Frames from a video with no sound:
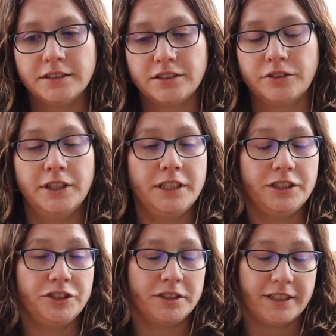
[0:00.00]
slurry to
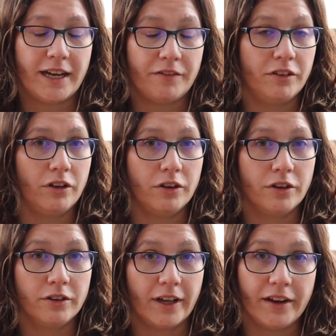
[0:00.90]
just have a
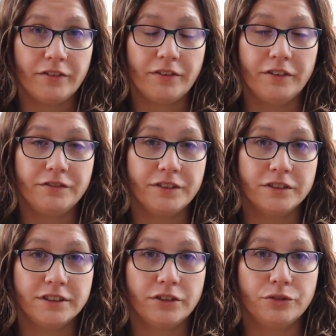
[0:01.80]
longer life and
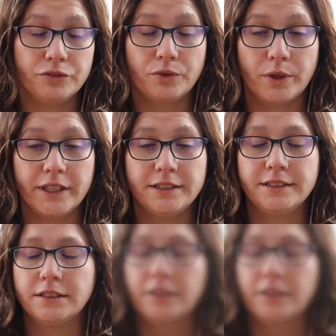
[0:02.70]
fills those voids.